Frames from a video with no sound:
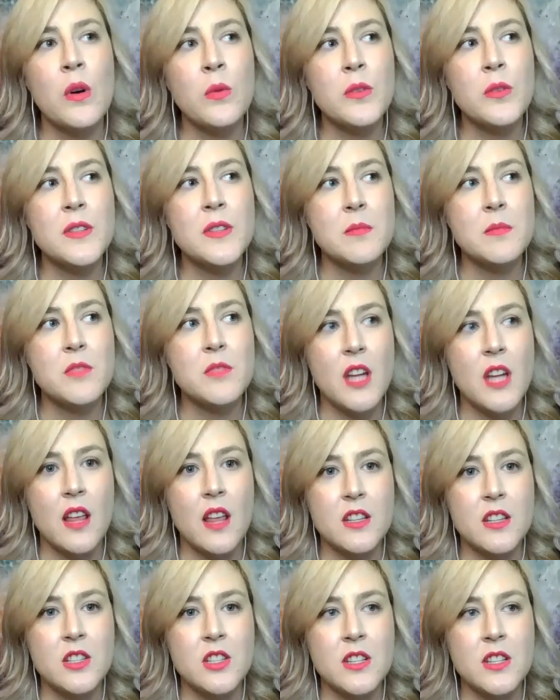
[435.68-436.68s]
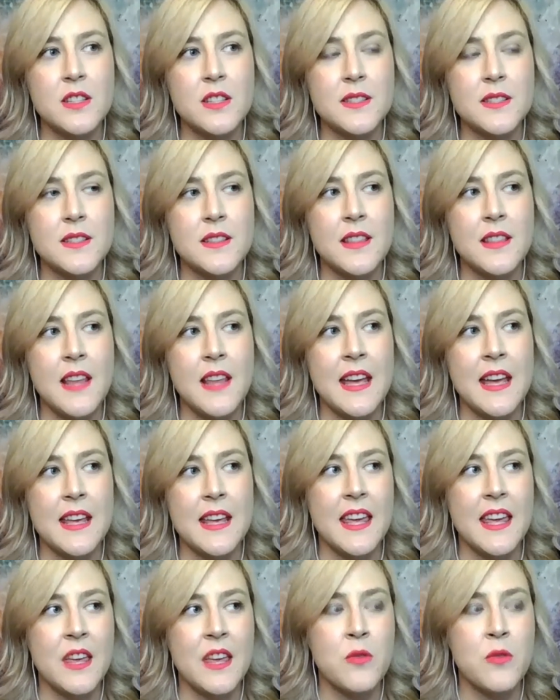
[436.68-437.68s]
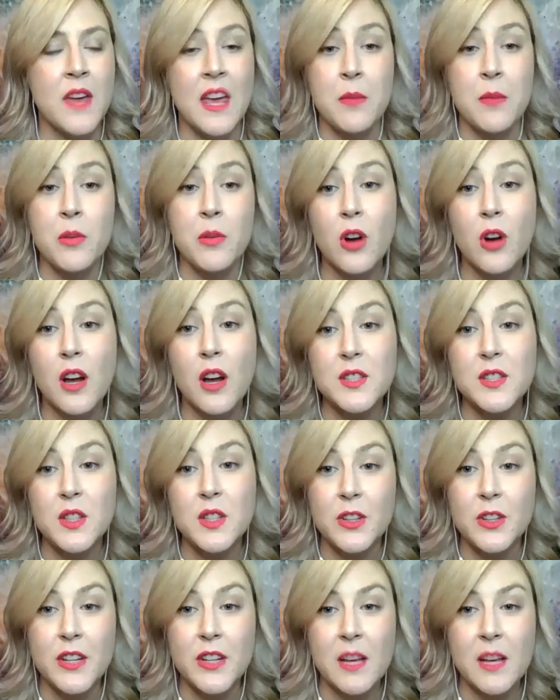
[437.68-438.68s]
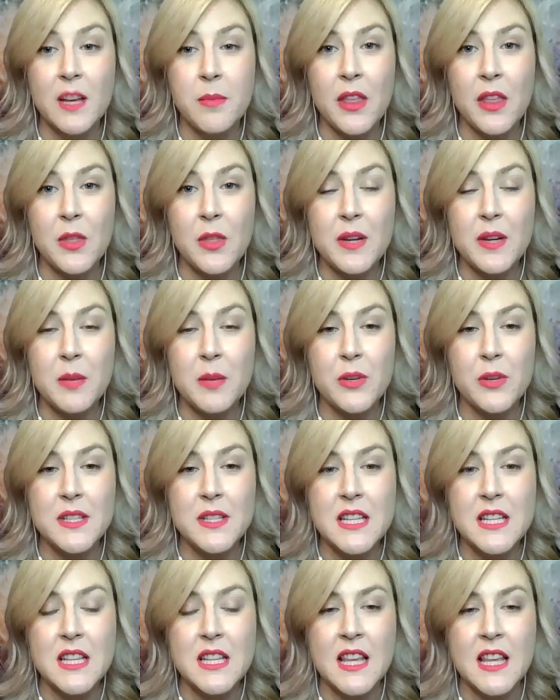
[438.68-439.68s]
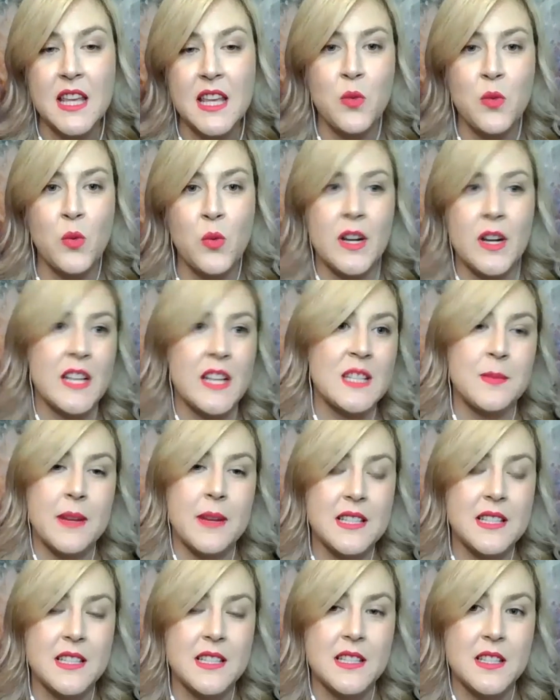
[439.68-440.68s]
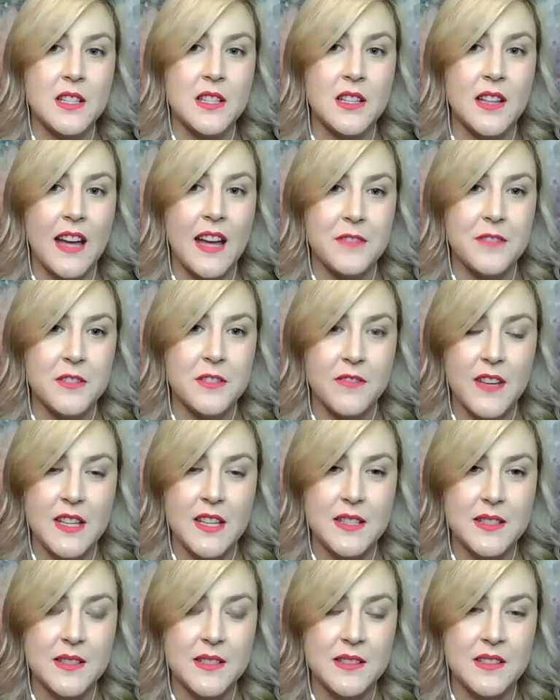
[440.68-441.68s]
were some challenges that you came across learning about 3D printing that you weren't expecting to have to face?